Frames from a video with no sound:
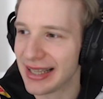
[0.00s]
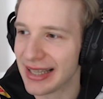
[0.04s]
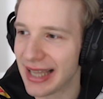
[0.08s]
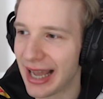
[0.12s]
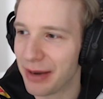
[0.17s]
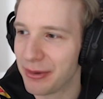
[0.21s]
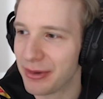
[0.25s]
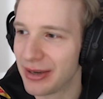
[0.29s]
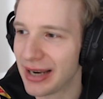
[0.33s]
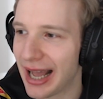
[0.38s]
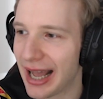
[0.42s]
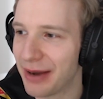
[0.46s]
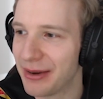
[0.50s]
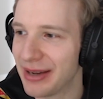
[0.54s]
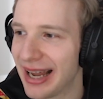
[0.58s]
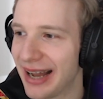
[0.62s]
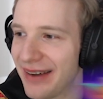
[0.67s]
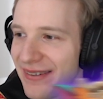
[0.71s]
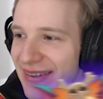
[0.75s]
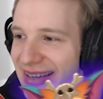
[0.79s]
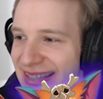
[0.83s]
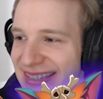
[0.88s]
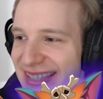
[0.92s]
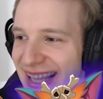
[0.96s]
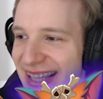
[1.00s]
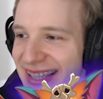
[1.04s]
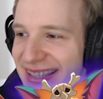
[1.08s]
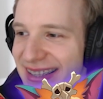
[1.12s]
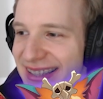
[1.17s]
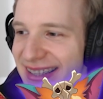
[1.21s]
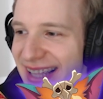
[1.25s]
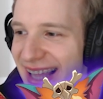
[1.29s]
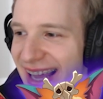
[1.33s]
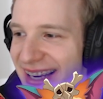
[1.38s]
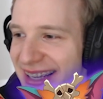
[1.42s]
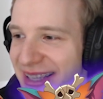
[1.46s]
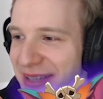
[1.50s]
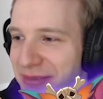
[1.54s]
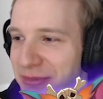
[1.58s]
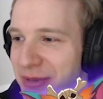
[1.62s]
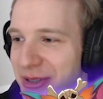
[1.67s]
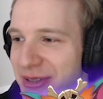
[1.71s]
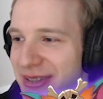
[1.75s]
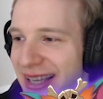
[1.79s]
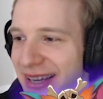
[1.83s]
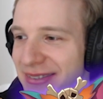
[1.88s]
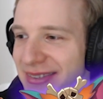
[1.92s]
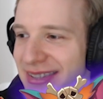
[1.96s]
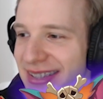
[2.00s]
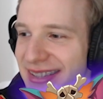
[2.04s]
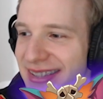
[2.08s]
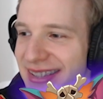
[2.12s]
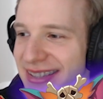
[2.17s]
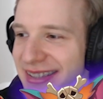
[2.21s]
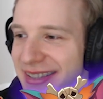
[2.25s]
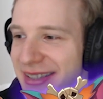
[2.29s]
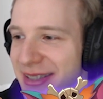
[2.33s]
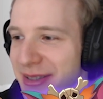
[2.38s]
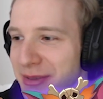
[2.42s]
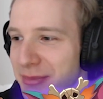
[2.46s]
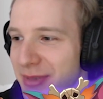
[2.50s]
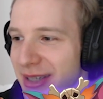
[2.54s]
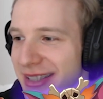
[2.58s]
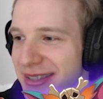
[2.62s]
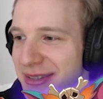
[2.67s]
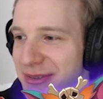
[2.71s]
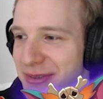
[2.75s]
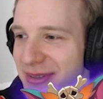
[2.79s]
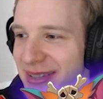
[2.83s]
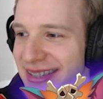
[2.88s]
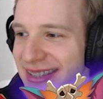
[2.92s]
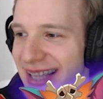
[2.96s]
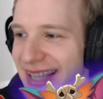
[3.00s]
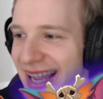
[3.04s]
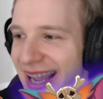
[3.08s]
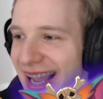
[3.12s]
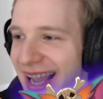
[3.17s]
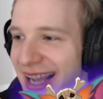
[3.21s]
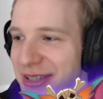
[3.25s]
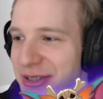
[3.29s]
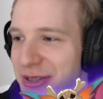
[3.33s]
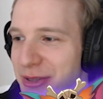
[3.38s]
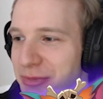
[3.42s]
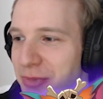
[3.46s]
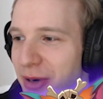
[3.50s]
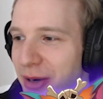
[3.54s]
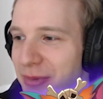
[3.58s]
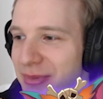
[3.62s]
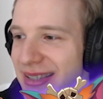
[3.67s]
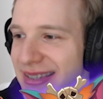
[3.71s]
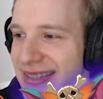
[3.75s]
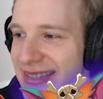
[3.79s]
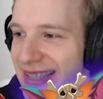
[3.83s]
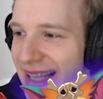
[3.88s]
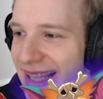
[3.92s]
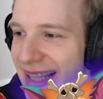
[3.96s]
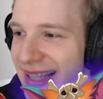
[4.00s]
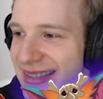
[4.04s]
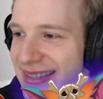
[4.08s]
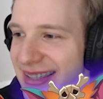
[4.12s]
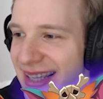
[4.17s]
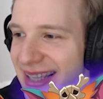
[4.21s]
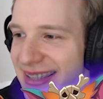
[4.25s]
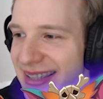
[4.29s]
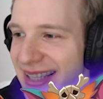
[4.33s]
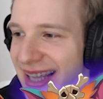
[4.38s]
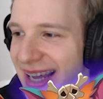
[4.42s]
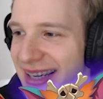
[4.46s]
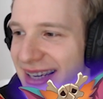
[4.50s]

I will, I will have a sad Gnar emote after they kill me as well. I, I just pop the sad, sad Gnar